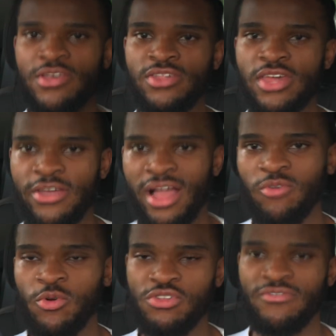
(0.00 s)
this year and have
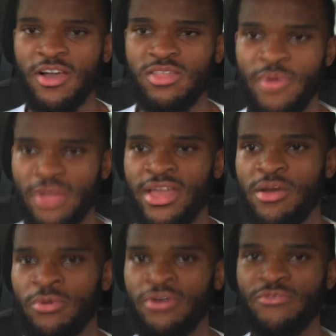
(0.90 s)
£100,000
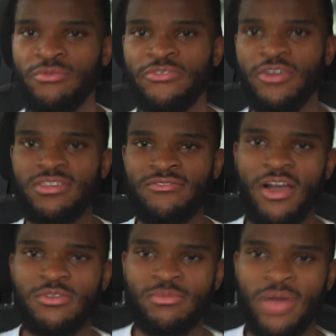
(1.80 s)
net worth from
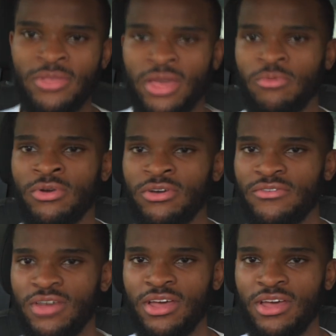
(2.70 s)
£30,000 net worth,